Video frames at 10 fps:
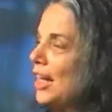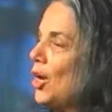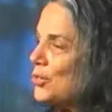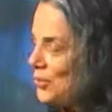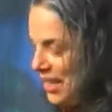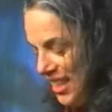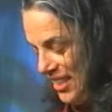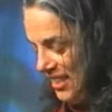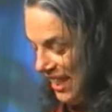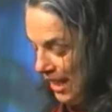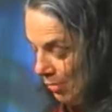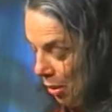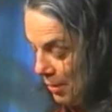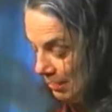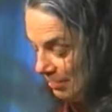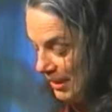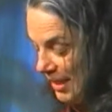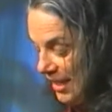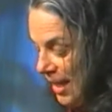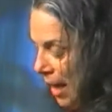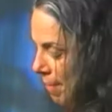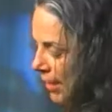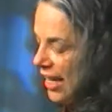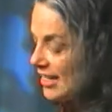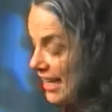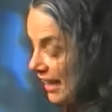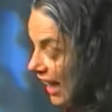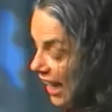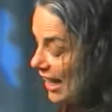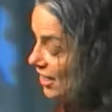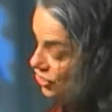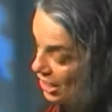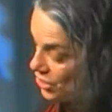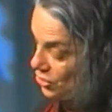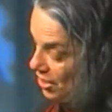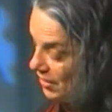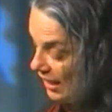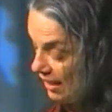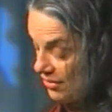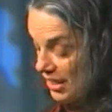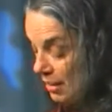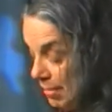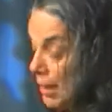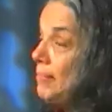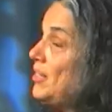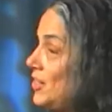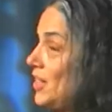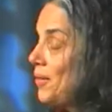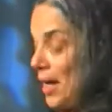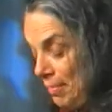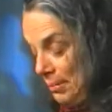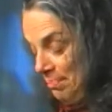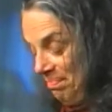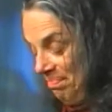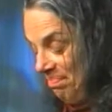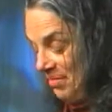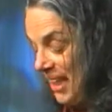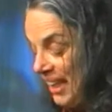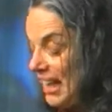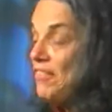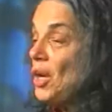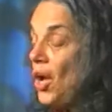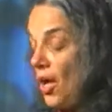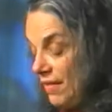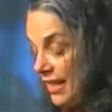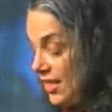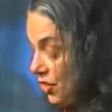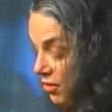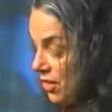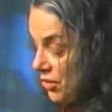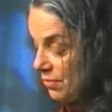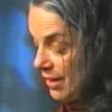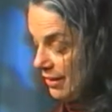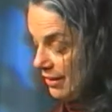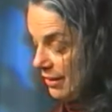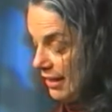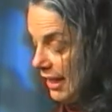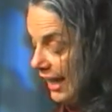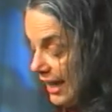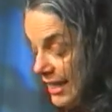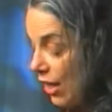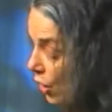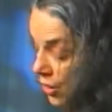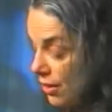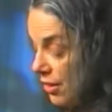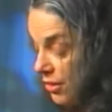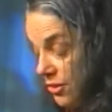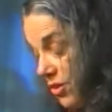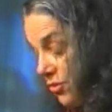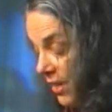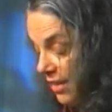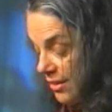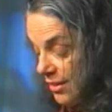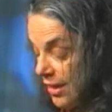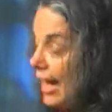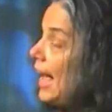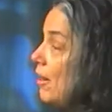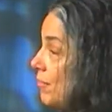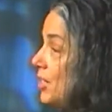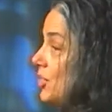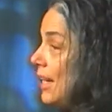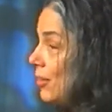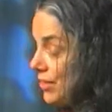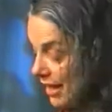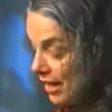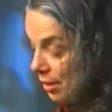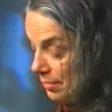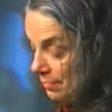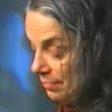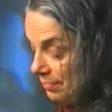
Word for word: I also needed to take a moment because that kind gesture of Keith's had made me tear up, given all that he struggles with. He had heard her distress and reached out to help.